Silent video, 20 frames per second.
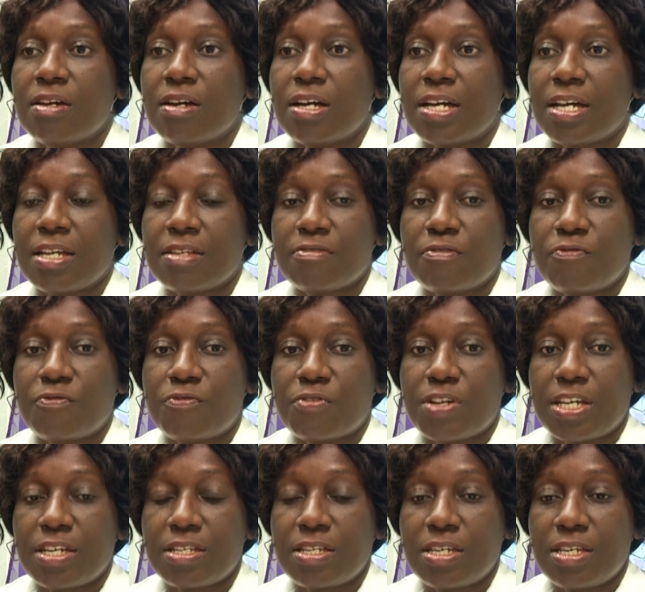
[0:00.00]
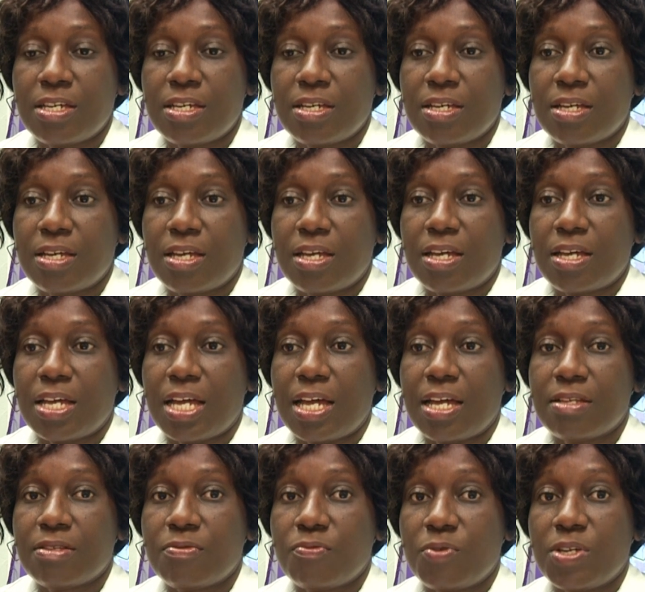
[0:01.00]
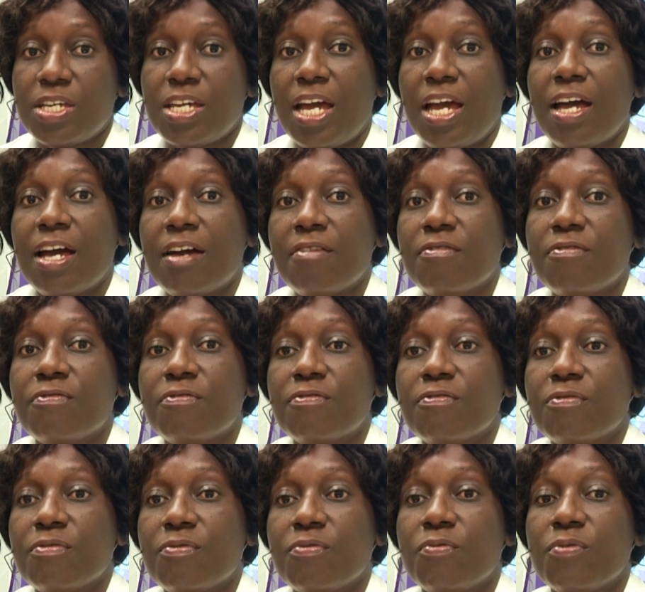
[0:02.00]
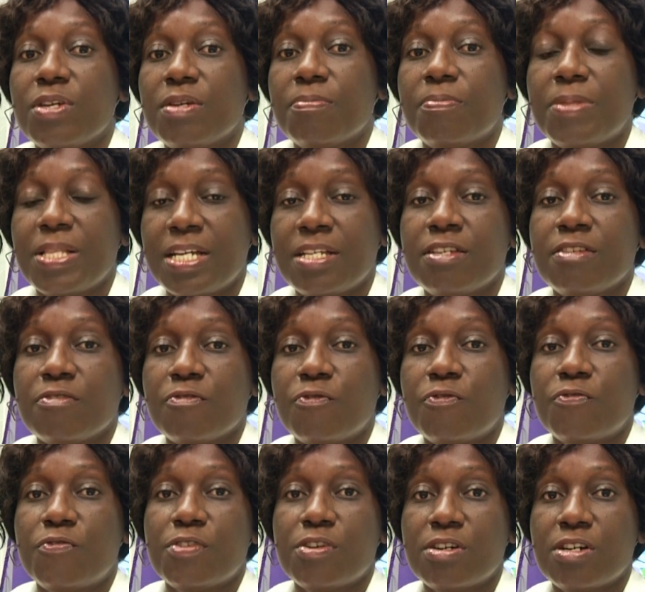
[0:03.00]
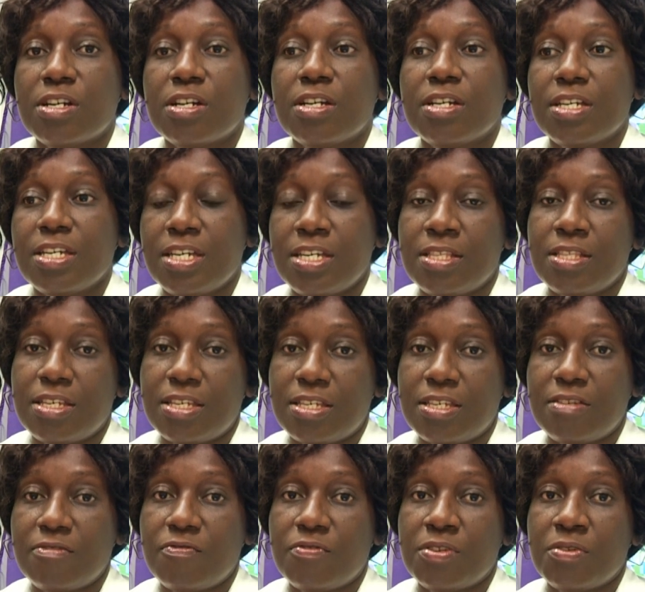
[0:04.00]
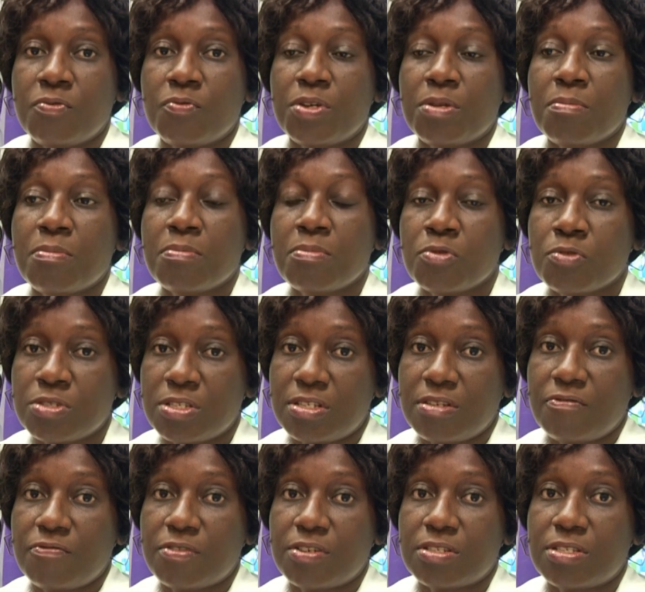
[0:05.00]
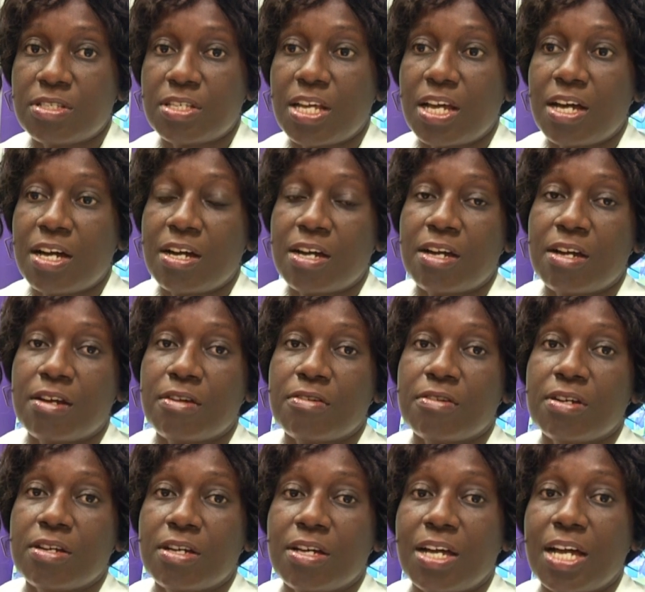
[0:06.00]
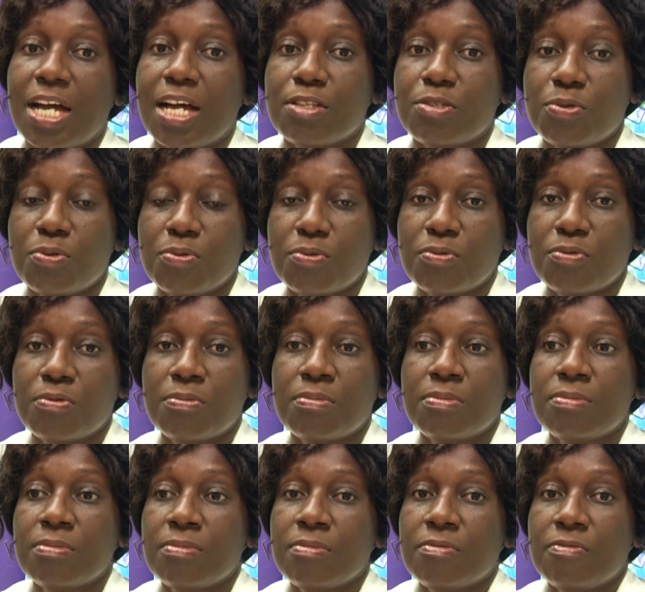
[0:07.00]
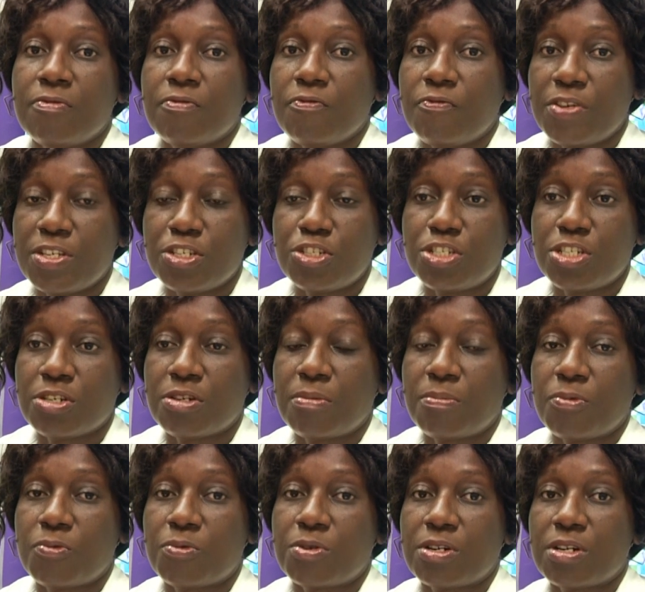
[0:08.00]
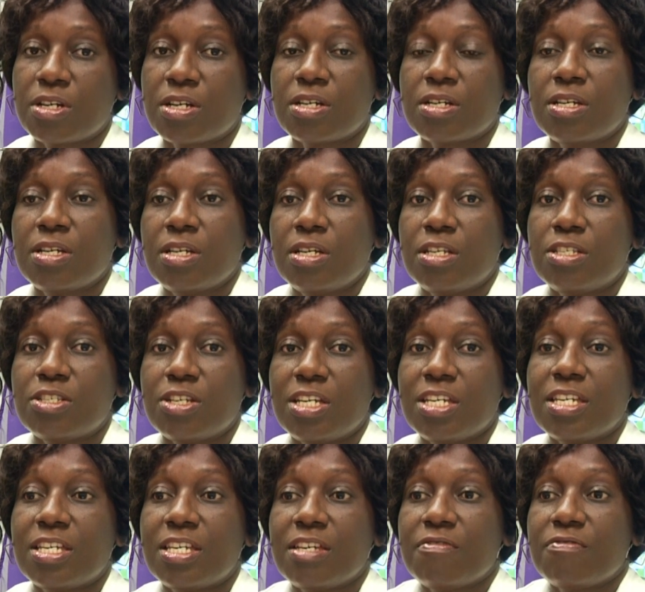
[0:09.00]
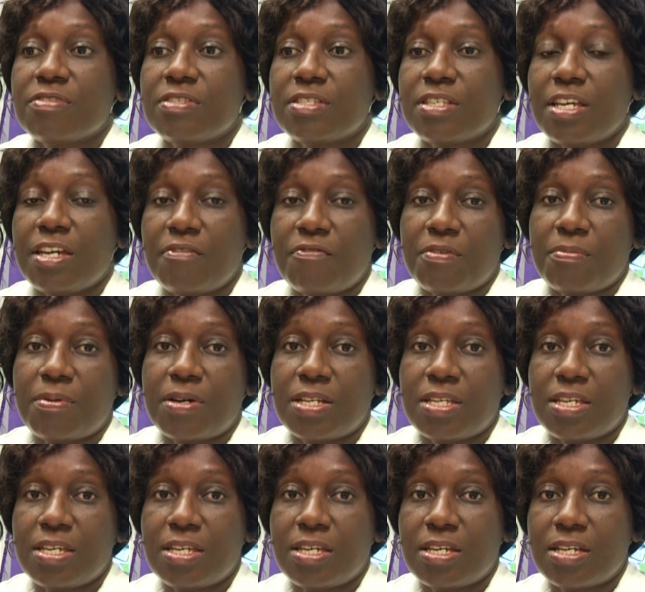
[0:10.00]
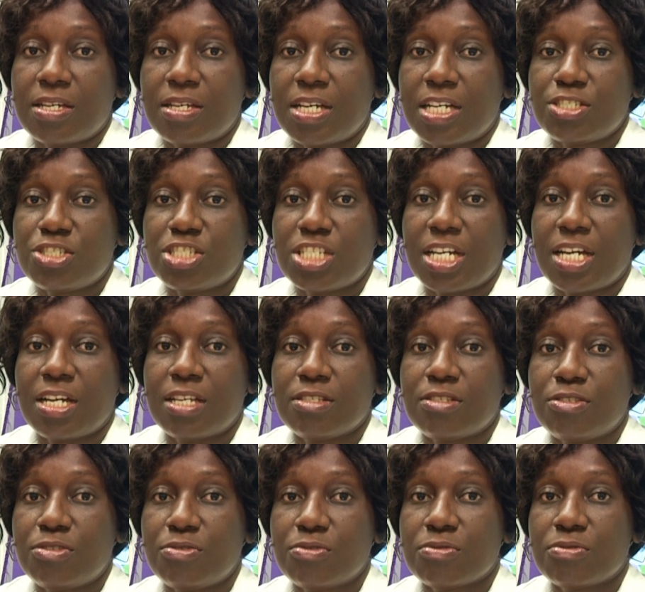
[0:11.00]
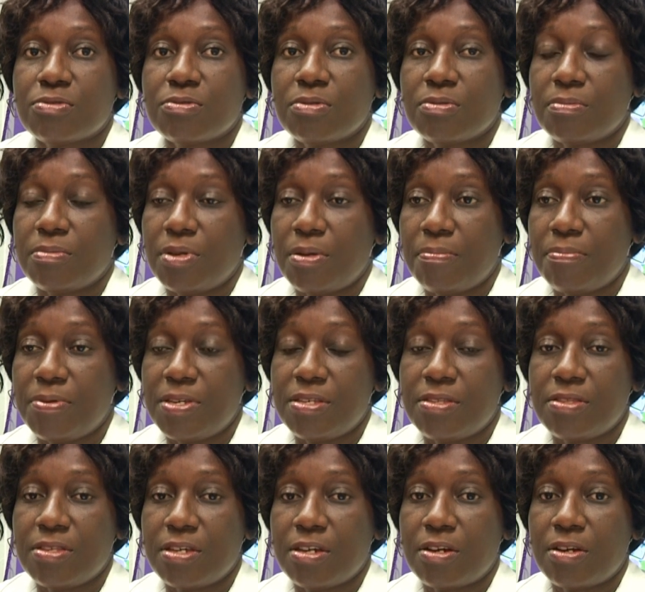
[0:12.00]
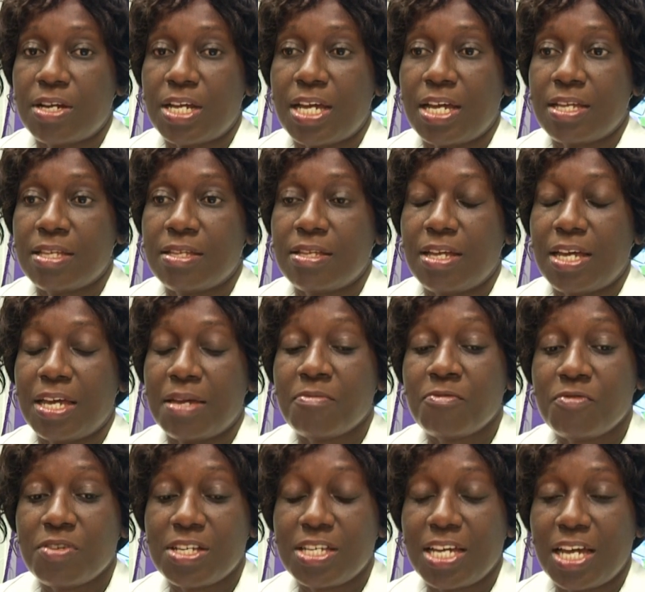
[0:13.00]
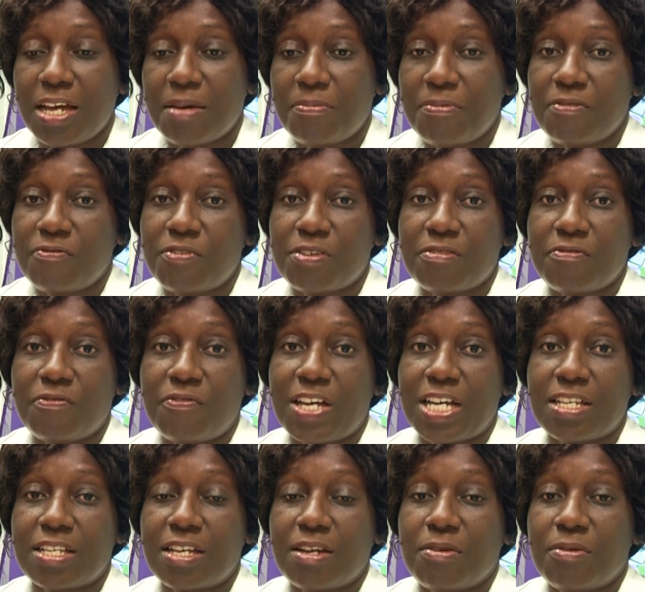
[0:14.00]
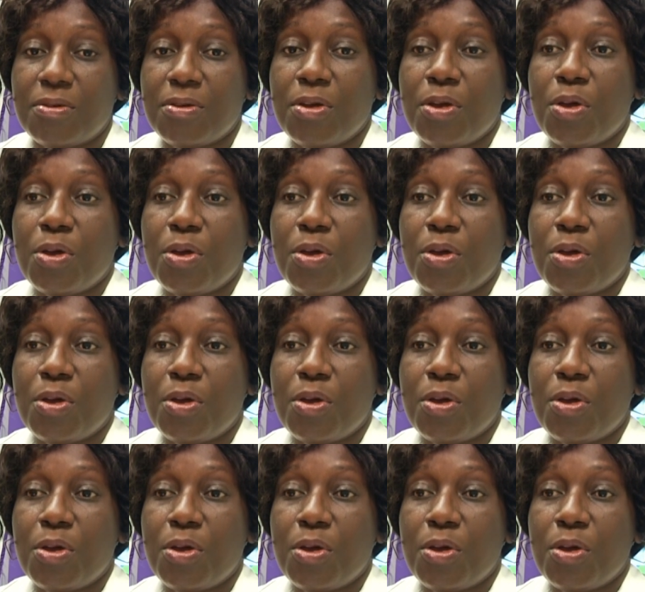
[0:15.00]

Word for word: and Friday. And we have we plan it for in the evening when most of us are at home finishing up work. So it gives everybody a chance to be there. And I'm really happy for the fact that